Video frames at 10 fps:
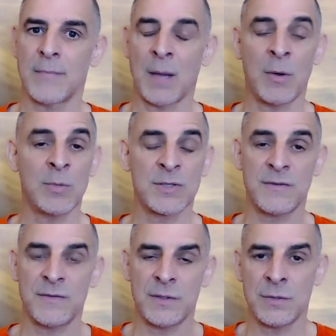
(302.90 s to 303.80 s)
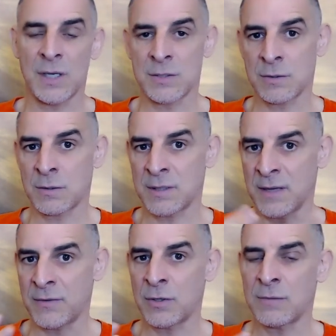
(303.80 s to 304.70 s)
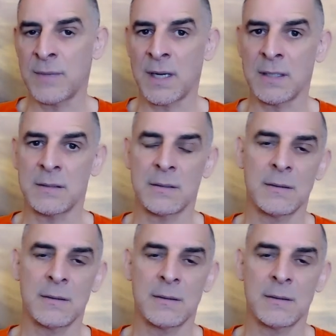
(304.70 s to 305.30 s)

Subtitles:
I'm almost 52 years old, never got married.